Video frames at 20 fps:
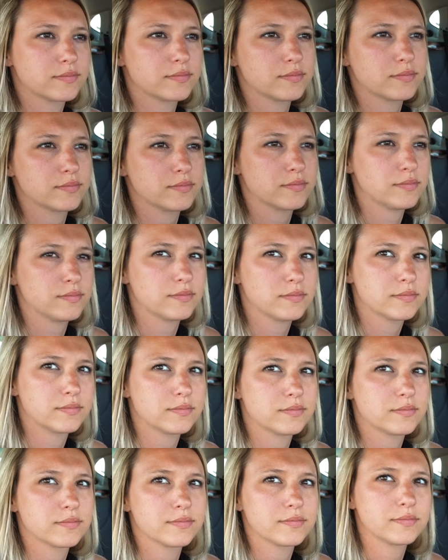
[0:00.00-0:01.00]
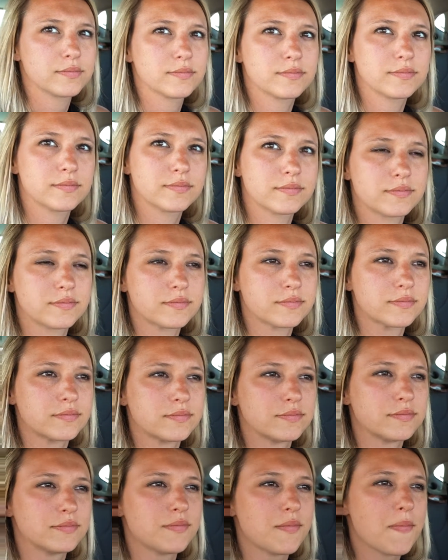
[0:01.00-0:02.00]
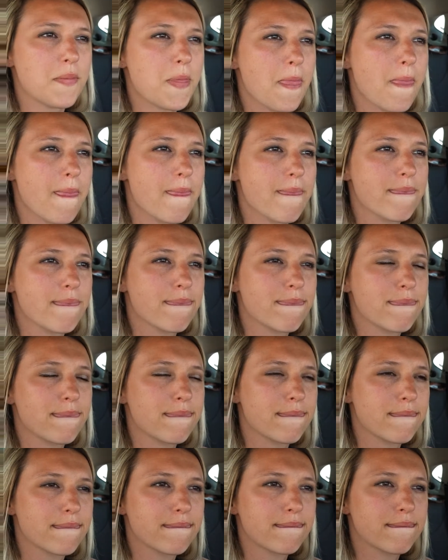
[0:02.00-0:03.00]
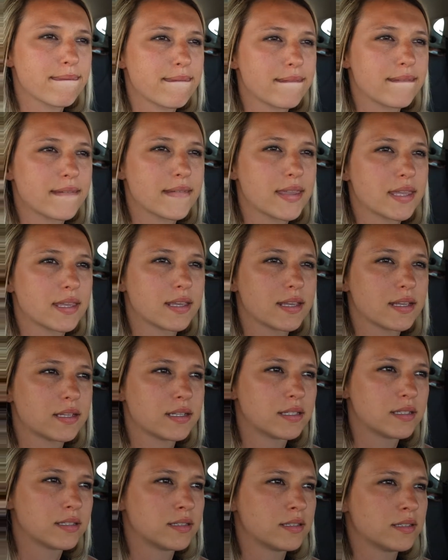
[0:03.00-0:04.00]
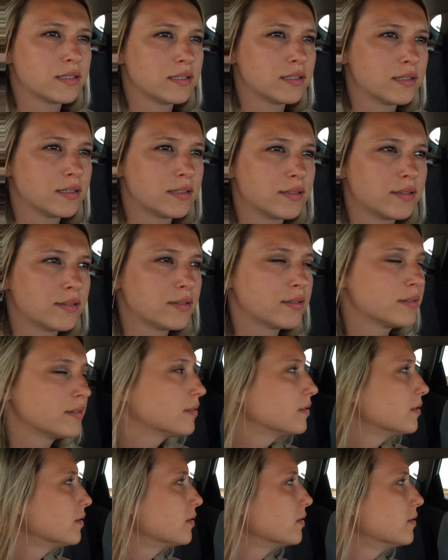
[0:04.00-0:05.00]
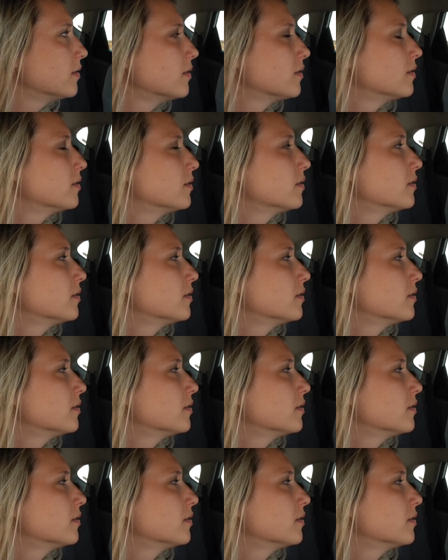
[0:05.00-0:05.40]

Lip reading: This person isn't speaking.